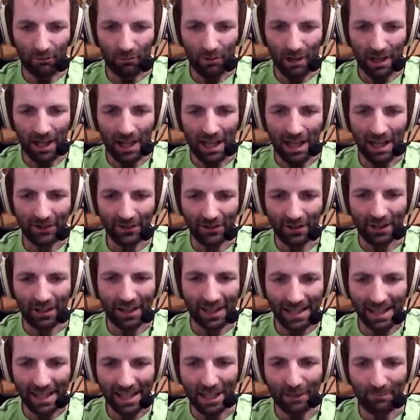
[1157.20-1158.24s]
as a
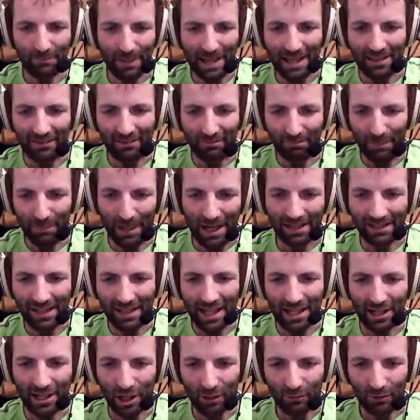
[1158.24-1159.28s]
kid back
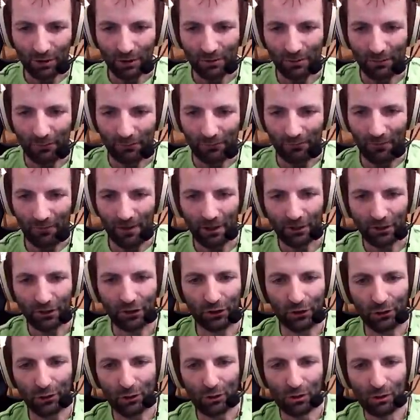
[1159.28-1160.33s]
then, you would have
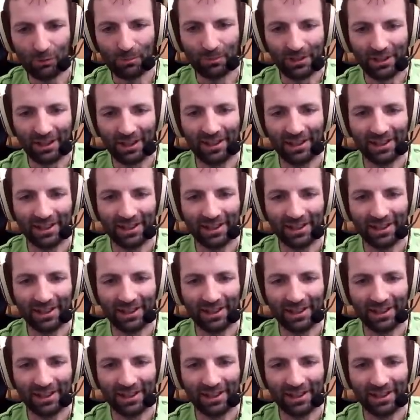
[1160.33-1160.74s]
assumed